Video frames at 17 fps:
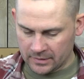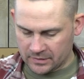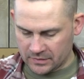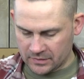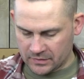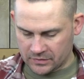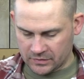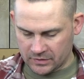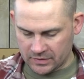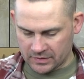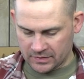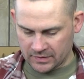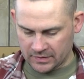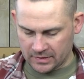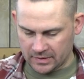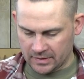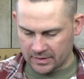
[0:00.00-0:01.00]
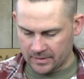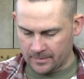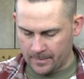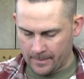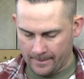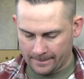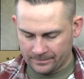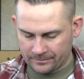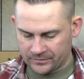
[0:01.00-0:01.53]
This is just a
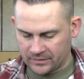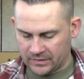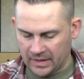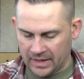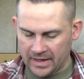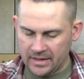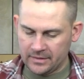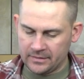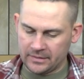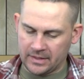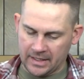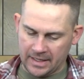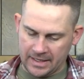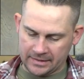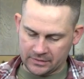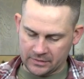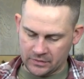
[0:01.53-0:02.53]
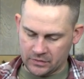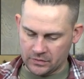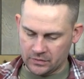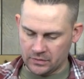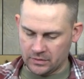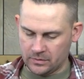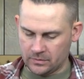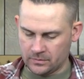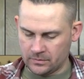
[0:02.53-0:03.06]
tan Cactus
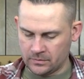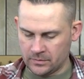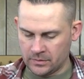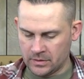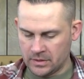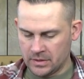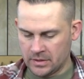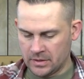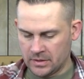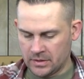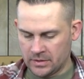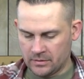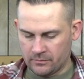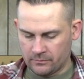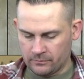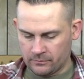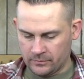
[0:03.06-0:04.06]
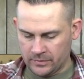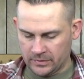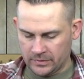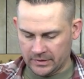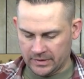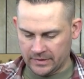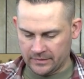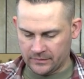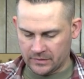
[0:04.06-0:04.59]
Chenille.
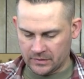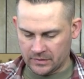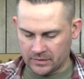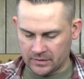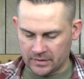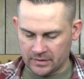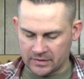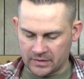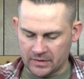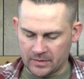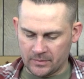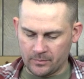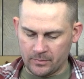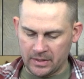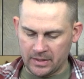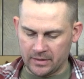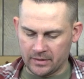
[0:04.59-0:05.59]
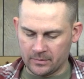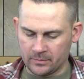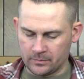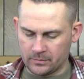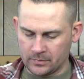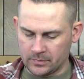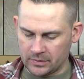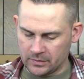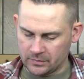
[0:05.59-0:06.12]
Really gives, it's a
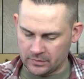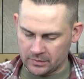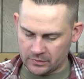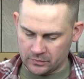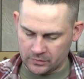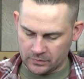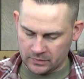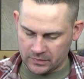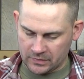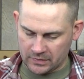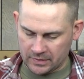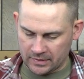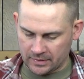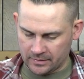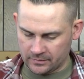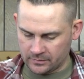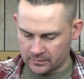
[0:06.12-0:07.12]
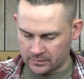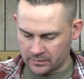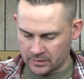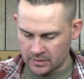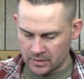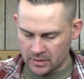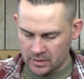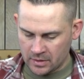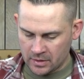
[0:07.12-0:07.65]
medium, I should say. I
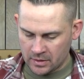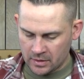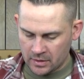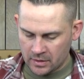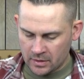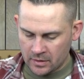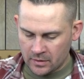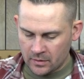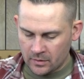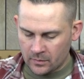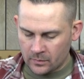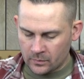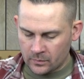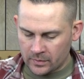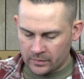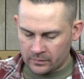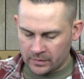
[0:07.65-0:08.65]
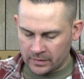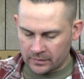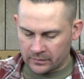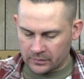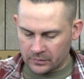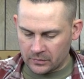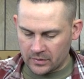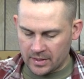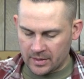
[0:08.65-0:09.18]
went right
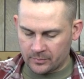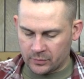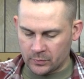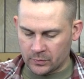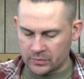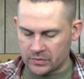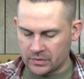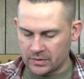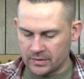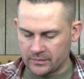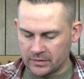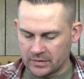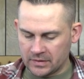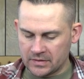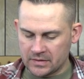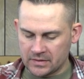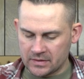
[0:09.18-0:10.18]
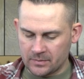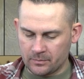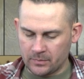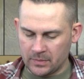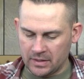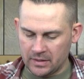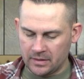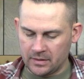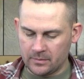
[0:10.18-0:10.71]
through that portion of it. This is a
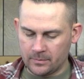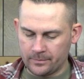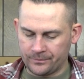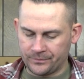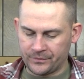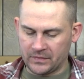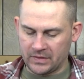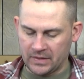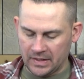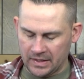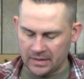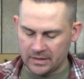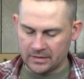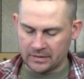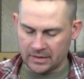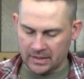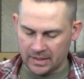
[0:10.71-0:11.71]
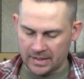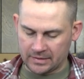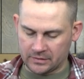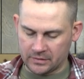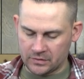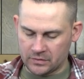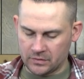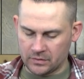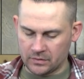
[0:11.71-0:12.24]
medium tan
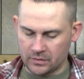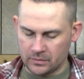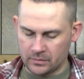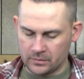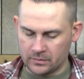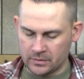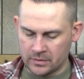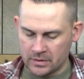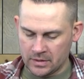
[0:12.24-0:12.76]
Cactus Chenille.